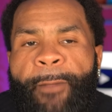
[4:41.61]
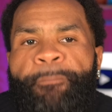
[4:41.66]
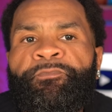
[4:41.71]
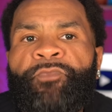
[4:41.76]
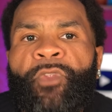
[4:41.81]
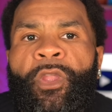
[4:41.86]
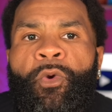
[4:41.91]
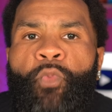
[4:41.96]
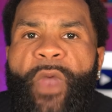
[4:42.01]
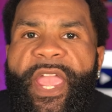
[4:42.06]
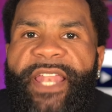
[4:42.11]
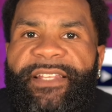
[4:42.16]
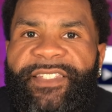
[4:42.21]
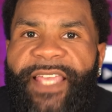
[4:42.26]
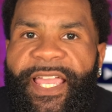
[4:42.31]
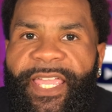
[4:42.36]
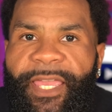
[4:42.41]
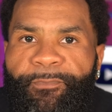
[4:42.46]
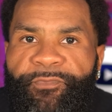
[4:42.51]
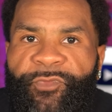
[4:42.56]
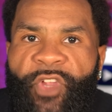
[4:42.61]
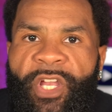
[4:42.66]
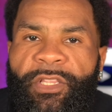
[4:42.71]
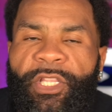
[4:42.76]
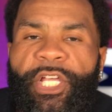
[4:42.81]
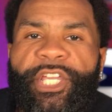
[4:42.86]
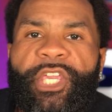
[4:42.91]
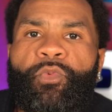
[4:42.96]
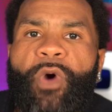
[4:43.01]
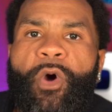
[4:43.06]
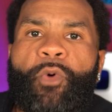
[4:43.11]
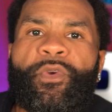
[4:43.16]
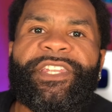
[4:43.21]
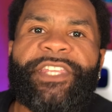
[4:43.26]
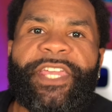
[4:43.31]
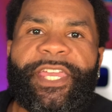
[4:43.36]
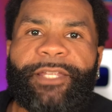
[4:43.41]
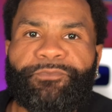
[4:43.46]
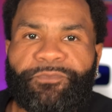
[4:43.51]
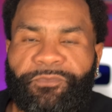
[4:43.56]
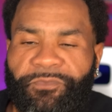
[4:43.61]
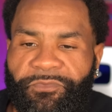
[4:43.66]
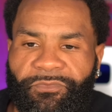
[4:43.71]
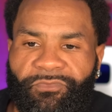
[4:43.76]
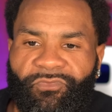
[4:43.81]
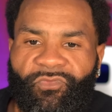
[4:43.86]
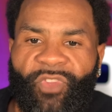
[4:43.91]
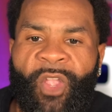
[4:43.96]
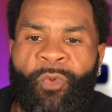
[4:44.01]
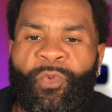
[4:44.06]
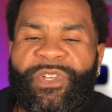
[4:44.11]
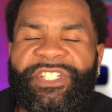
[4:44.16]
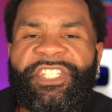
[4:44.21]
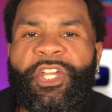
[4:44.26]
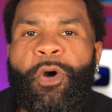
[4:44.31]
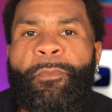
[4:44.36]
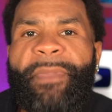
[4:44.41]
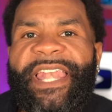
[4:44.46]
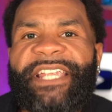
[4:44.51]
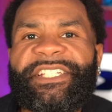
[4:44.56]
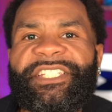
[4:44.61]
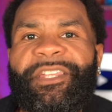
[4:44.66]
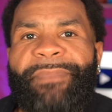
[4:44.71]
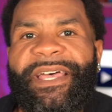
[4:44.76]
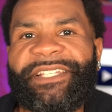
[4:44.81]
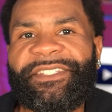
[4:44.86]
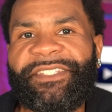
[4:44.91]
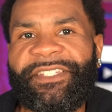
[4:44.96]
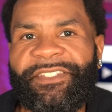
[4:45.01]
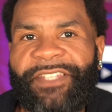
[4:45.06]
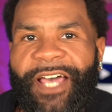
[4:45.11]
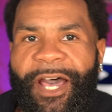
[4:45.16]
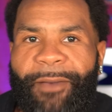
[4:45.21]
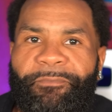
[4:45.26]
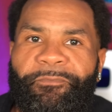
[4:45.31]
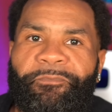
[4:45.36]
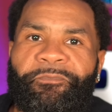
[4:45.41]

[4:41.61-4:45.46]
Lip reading: wait a second, look at what we did. We still managed to mess this up.